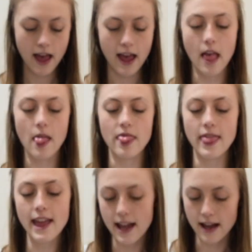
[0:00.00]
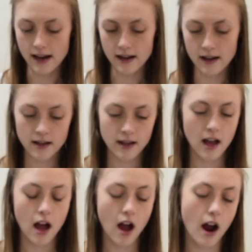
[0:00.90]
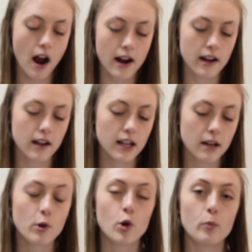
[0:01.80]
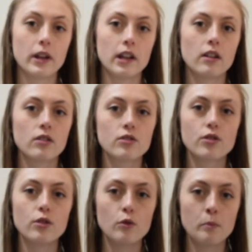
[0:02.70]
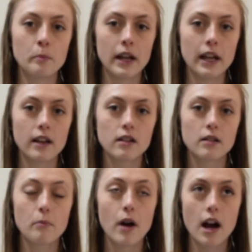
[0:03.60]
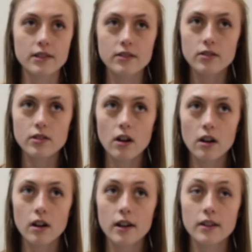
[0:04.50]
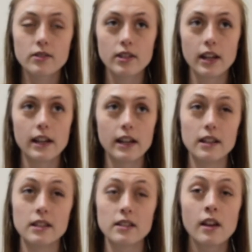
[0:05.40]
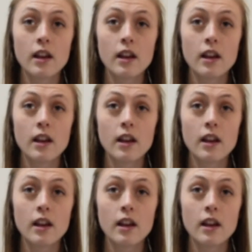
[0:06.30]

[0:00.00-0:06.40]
And then I am hoping to make pasta sauce and